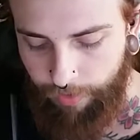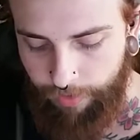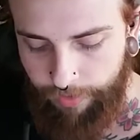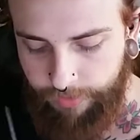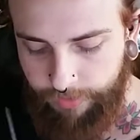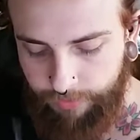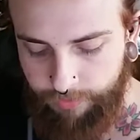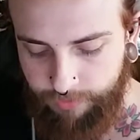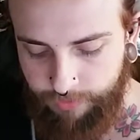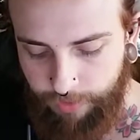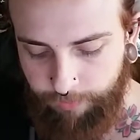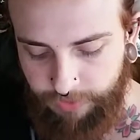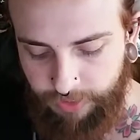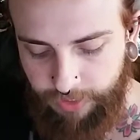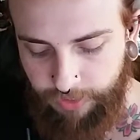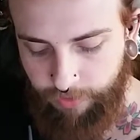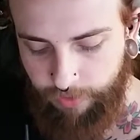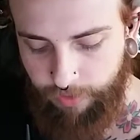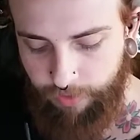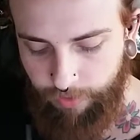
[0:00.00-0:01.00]

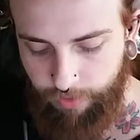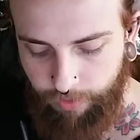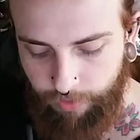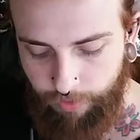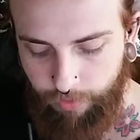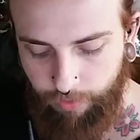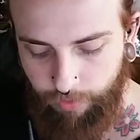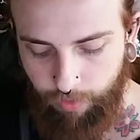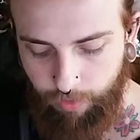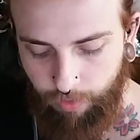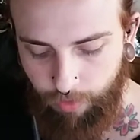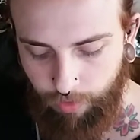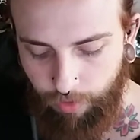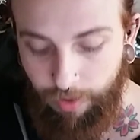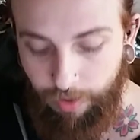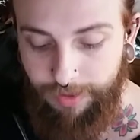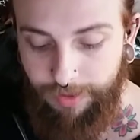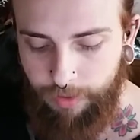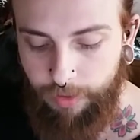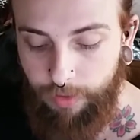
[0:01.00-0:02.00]
antiseptic
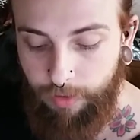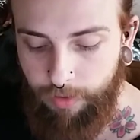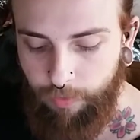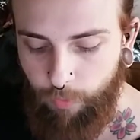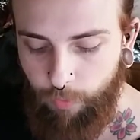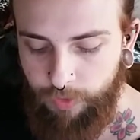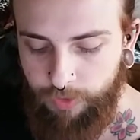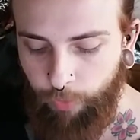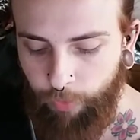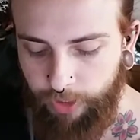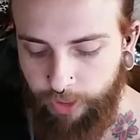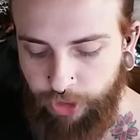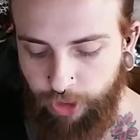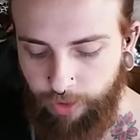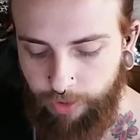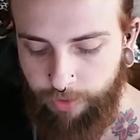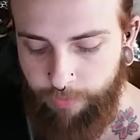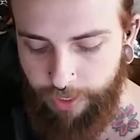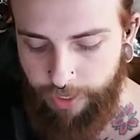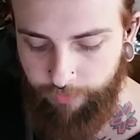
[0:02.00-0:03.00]
was
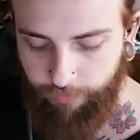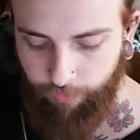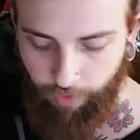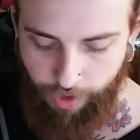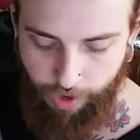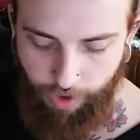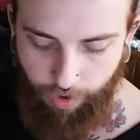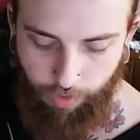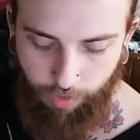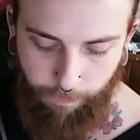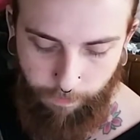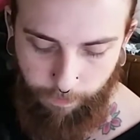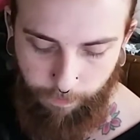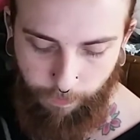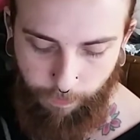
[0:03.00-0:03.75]
originally made for hair.